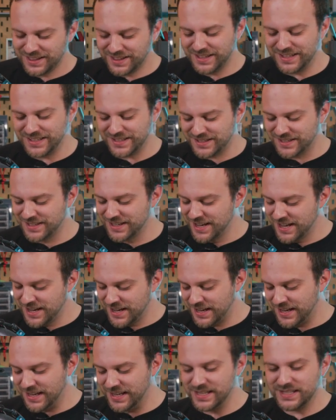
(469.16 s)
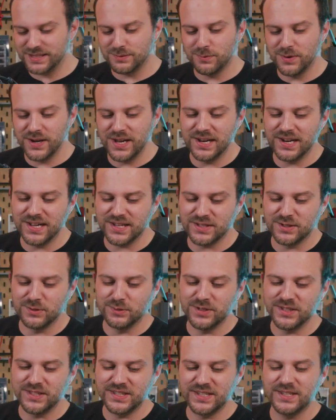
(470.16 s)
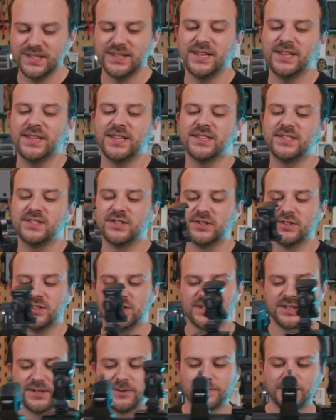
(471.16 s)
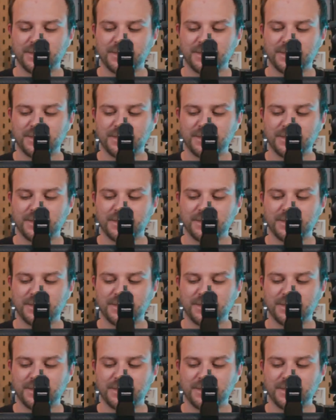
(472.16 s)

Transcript: This is way less noisy, and that's good.